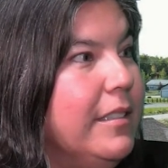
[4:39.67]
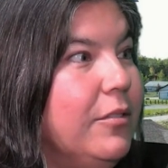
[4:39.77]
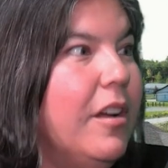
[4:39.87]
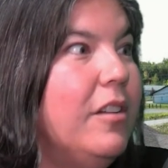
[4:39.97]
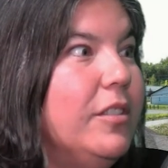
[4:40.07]
So
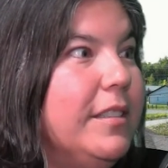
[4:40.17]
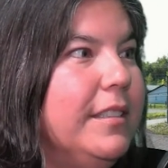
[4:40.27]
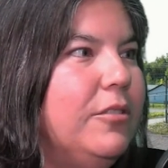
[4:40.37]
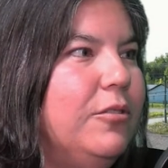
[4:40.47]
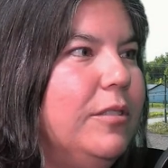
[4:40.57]
not just the
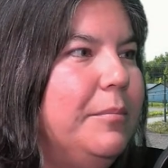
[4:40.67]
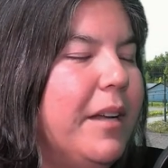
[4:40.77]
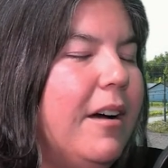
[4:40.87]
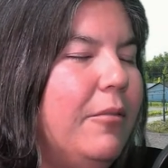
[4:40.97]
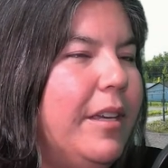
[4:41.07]
schools, but
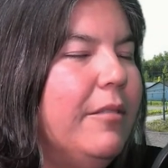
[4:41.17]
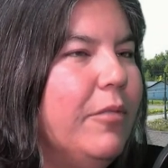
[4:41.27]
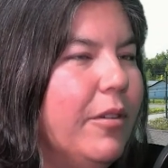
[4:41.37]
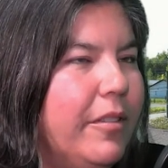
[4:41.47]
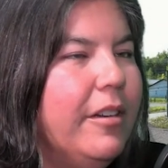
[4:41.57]
how we can
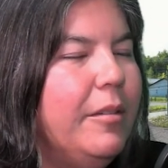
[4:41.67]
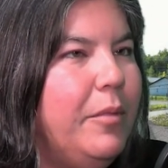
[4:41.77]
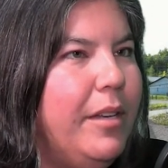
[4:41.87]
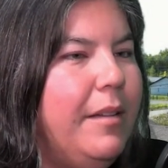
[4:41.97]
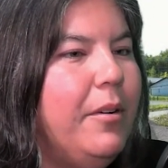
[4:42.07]
work with our
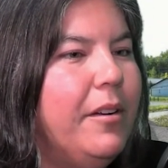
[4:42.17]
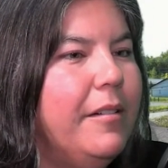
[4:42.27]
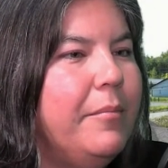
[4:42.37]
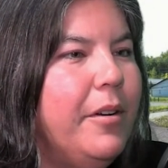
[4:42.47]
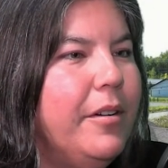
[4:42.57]
community
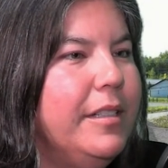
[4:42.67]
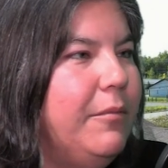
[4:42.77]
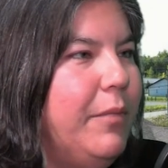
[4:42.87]
partners, and what